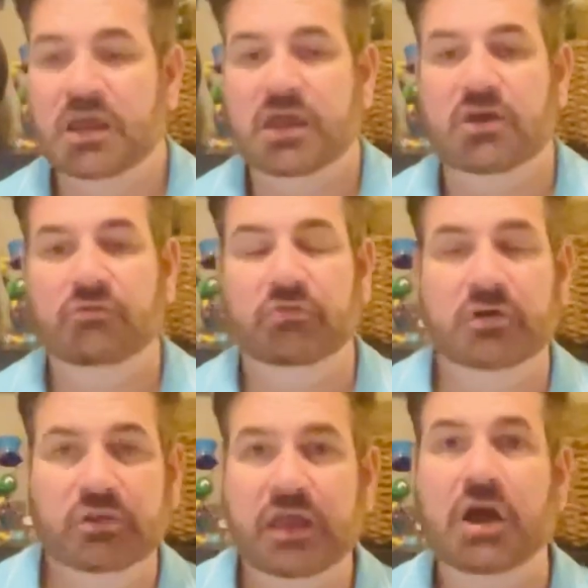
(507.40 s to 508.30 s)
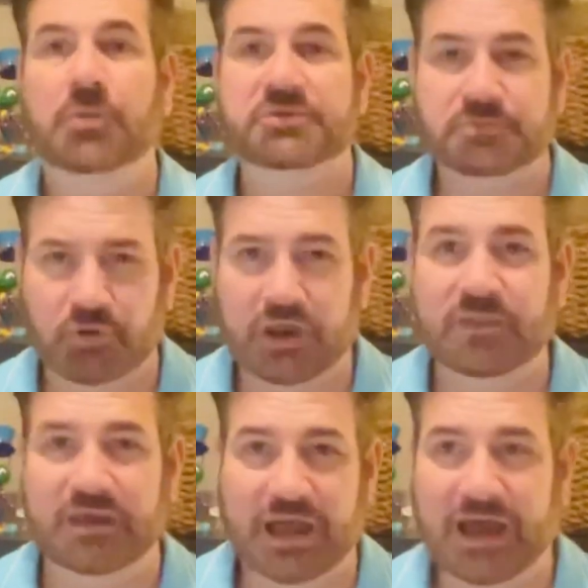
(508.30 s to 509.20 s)
it really helps break
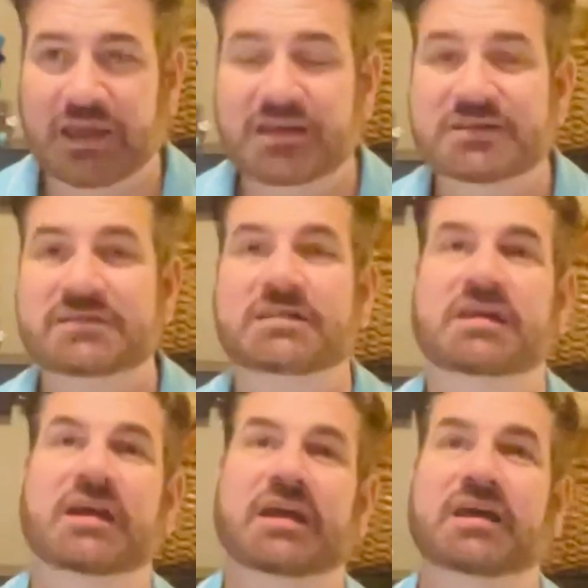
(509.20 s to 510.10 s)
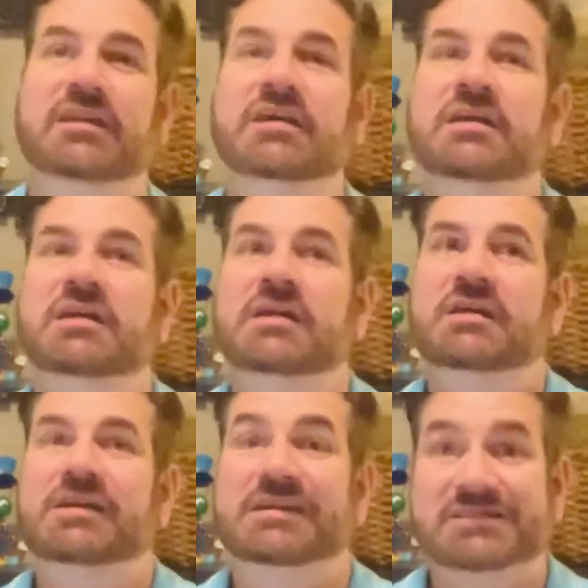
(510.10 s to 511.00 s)
the ice, and
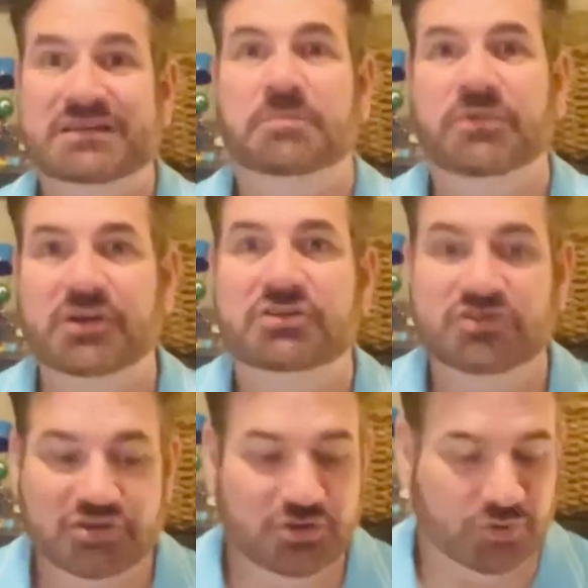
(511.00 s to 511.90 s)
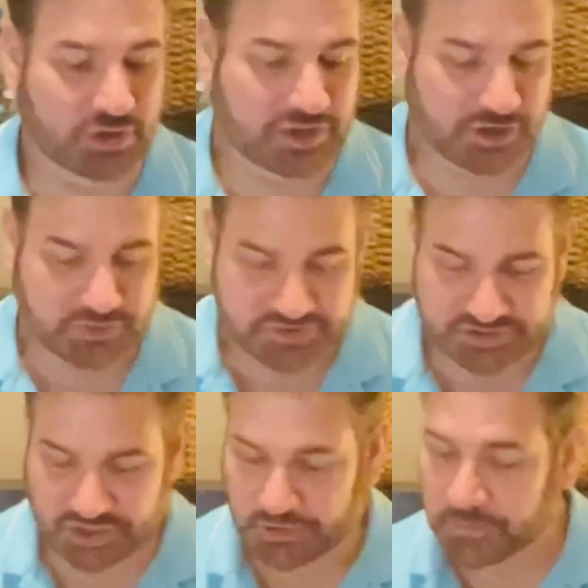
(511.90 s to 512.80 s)
it's something to do.
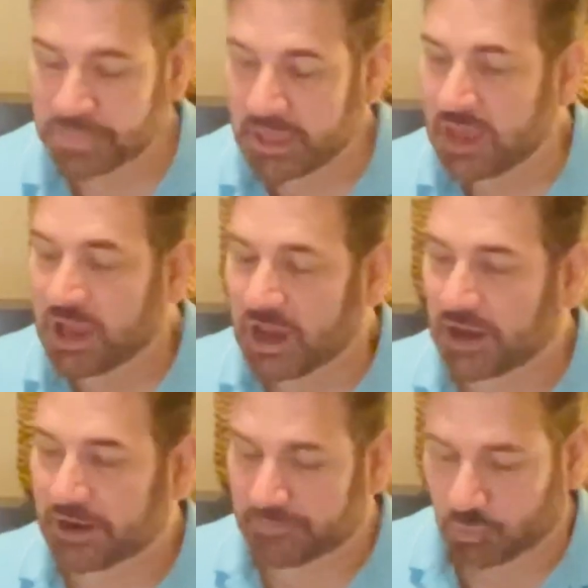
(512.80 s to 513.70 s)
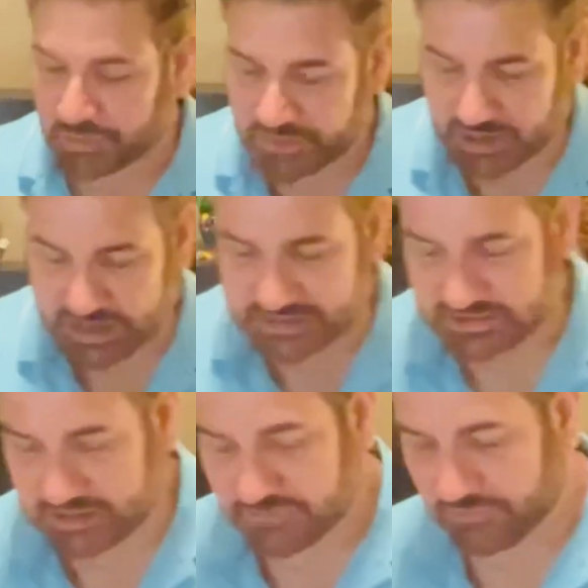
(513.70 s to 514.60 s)
So one thing I
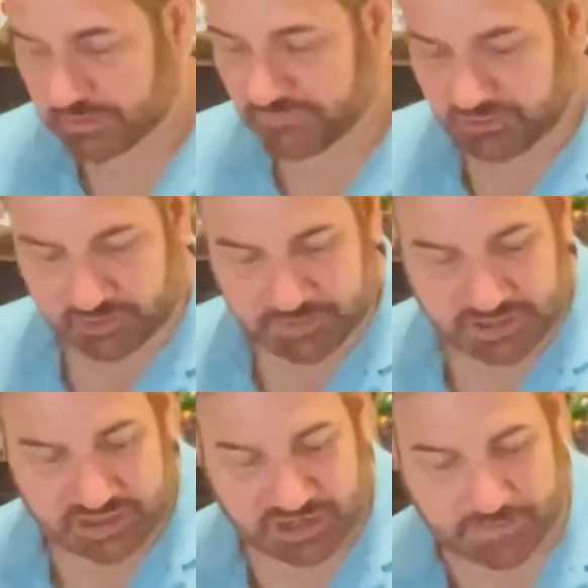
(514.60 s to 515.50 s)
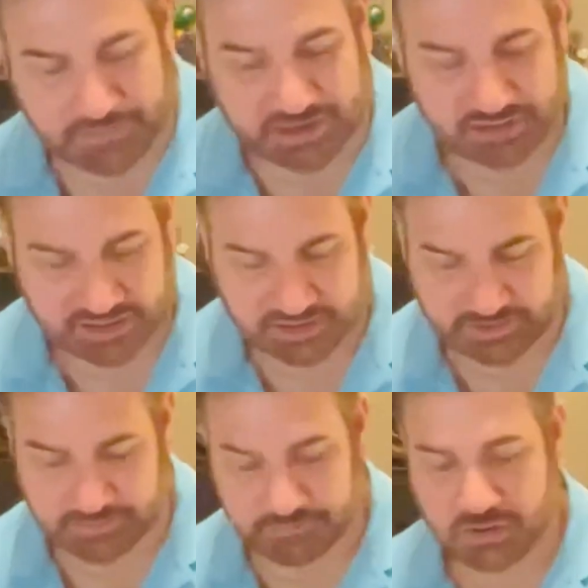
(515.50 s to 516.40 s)
did from the very beginning, I made
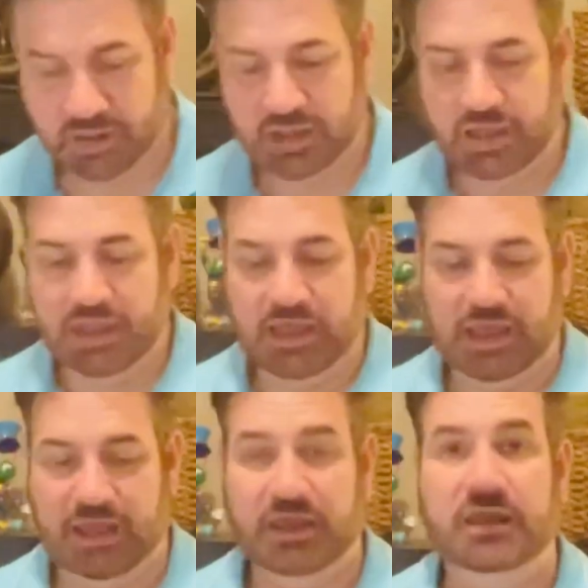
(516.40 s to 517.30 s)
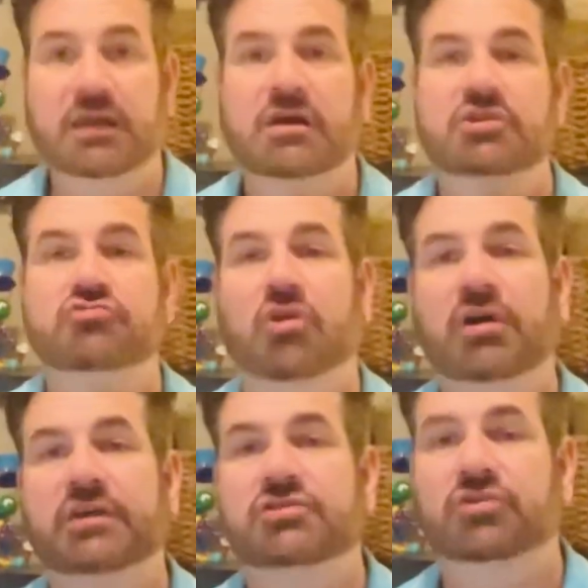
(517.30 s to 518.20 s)
him a
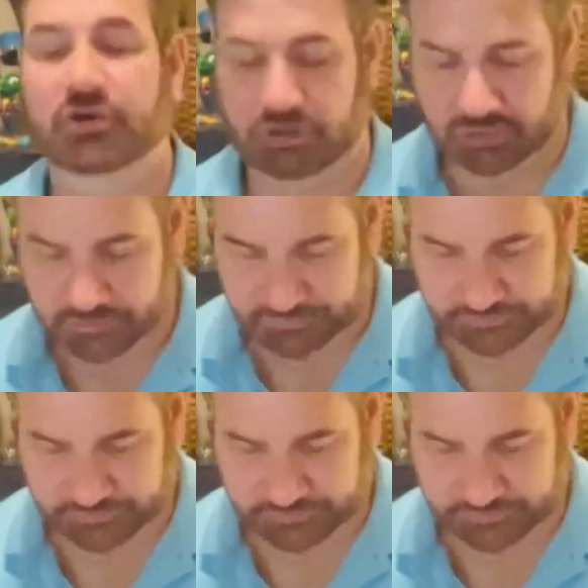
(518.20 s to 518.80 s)
drawing journal,